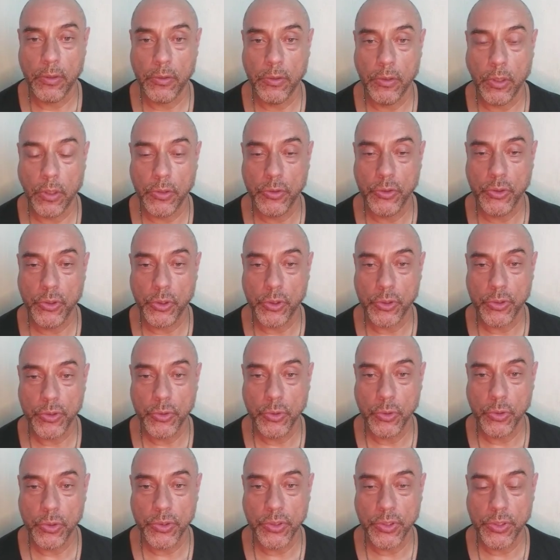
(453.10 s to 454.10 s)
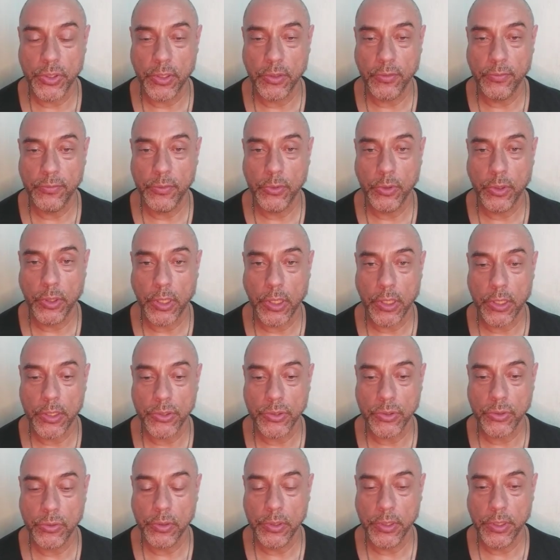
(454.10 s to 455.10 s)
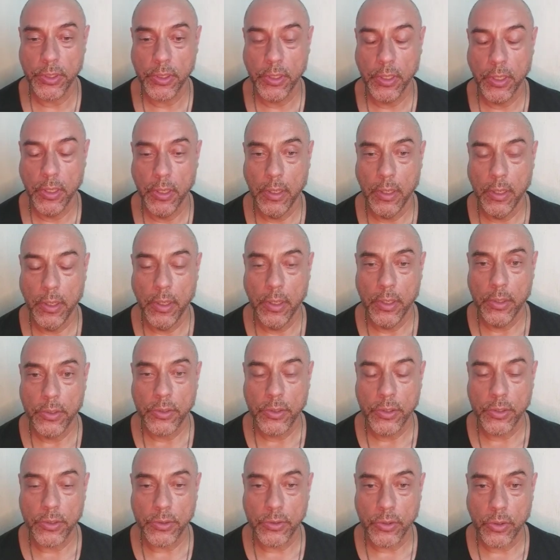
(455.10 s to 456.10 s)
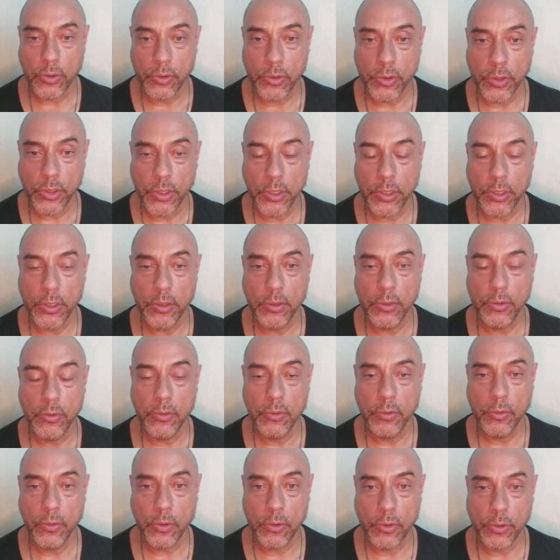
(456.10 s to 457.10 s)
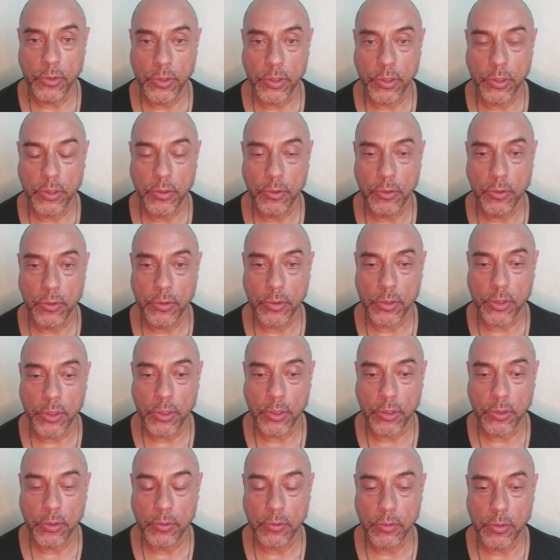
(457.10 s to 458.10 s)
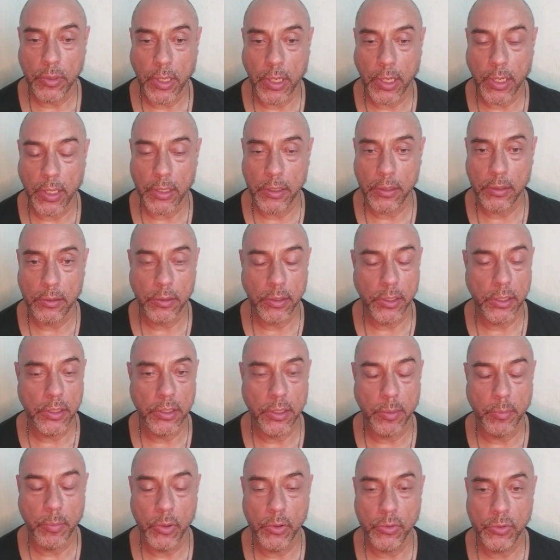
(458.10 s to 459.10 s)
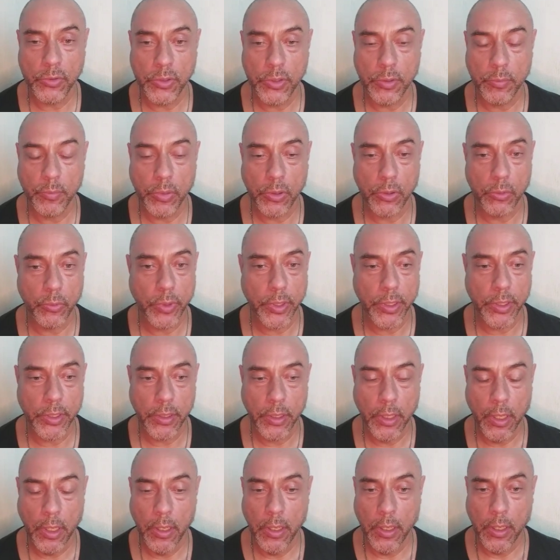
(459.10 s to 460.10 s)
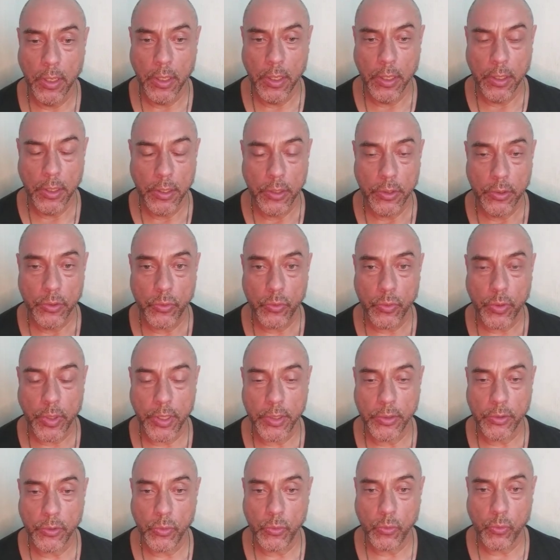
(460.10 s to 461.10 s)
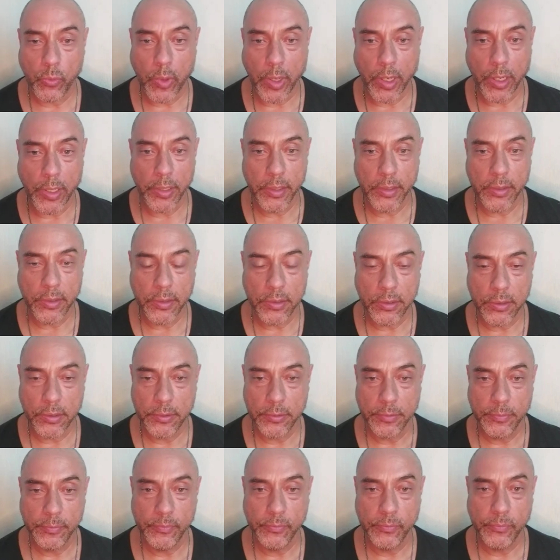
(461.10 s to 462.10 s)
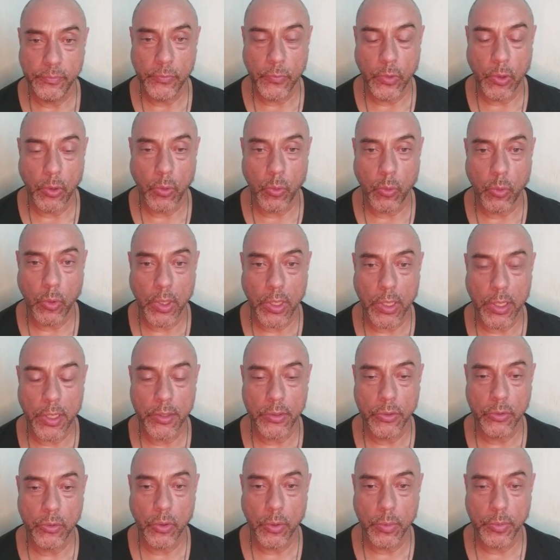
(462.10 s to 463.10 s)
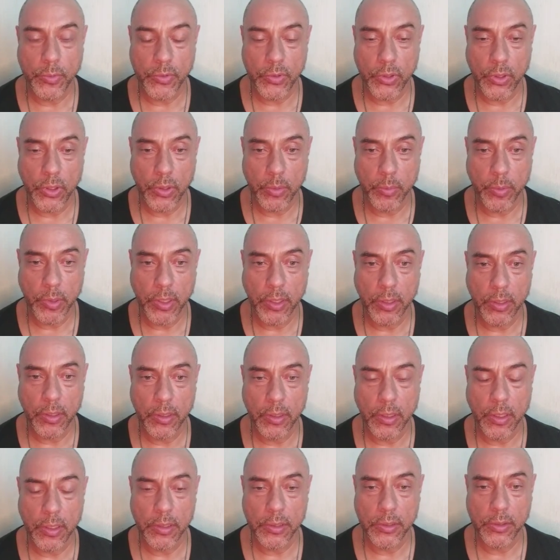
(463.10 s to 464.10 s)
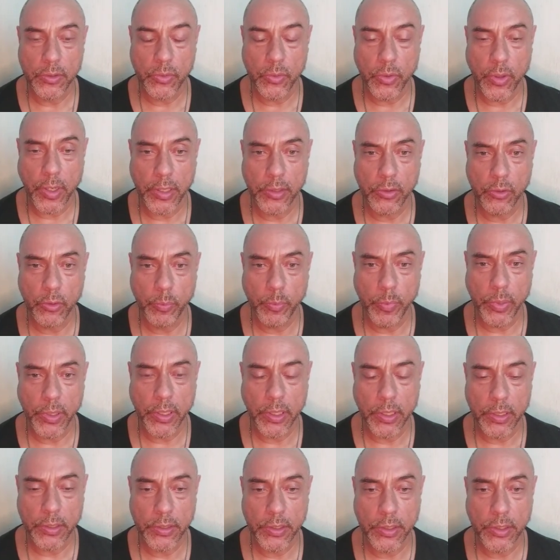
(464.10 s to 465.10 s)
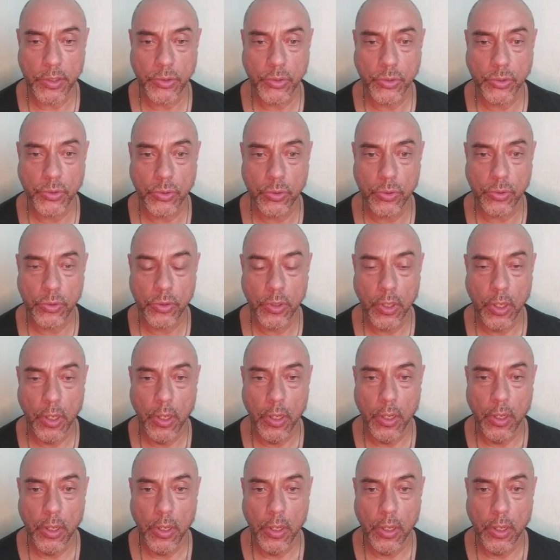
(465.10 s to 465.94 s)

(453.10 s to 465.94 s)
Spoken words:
Don't judge yourself too harshly. Just continue. And in the most simple way, try to write what are you observing. Try to pay attention,